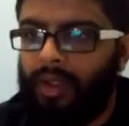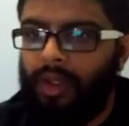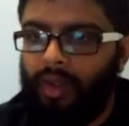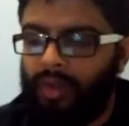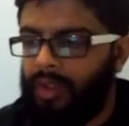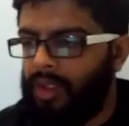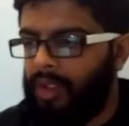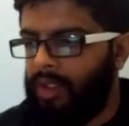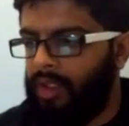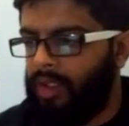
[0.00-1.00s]
clone
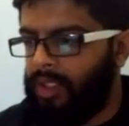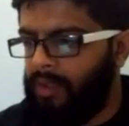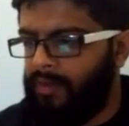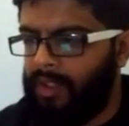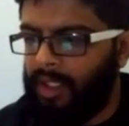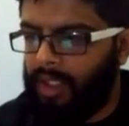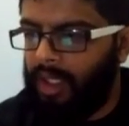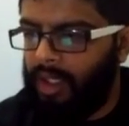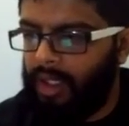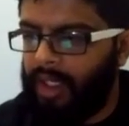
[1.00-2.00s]
the receivers and
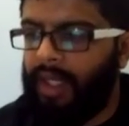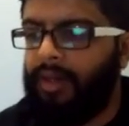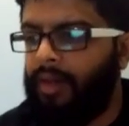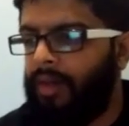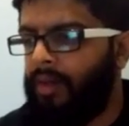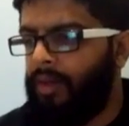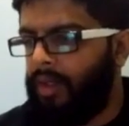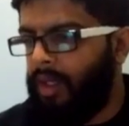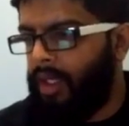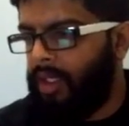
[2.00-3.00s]
get
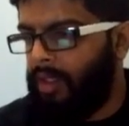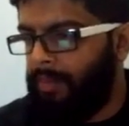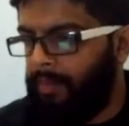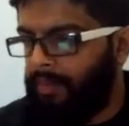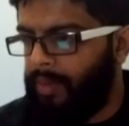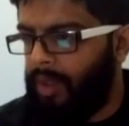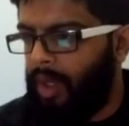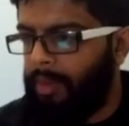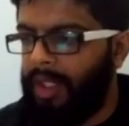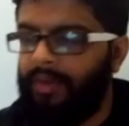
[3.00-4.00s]

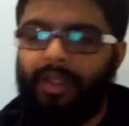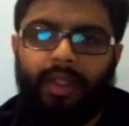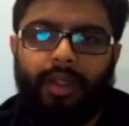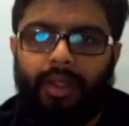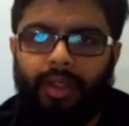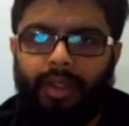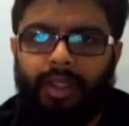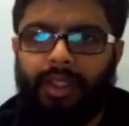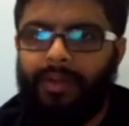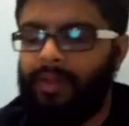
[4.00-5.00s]
how many
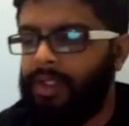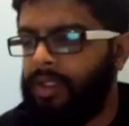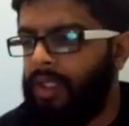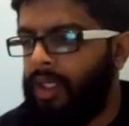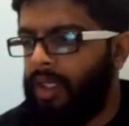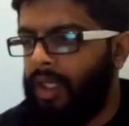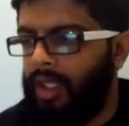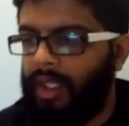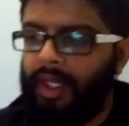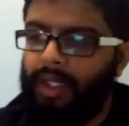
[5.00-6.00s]
receivers
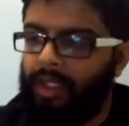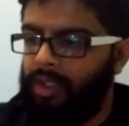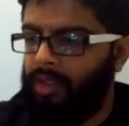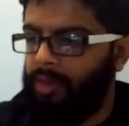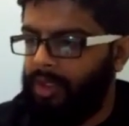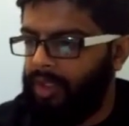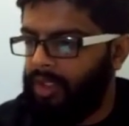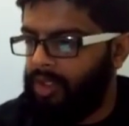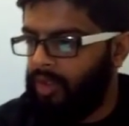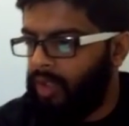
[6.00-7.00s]
in the entire geometry.
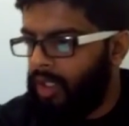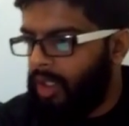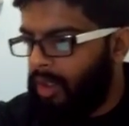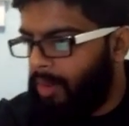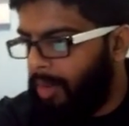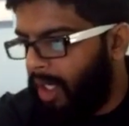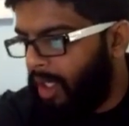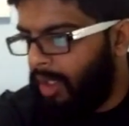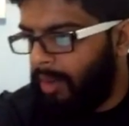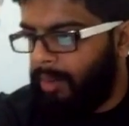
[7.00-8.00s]
So
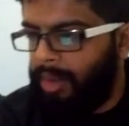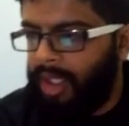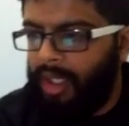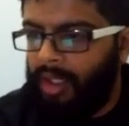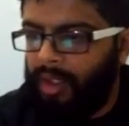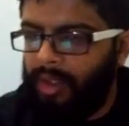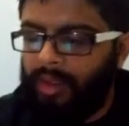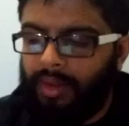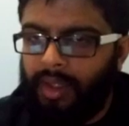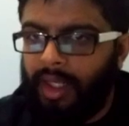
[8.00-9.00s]
by
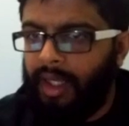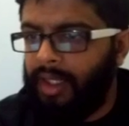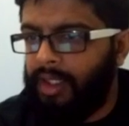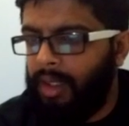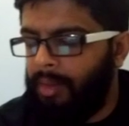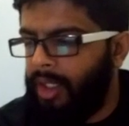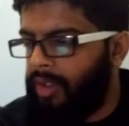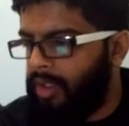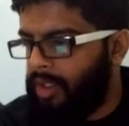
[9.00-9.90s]
clicking tabulate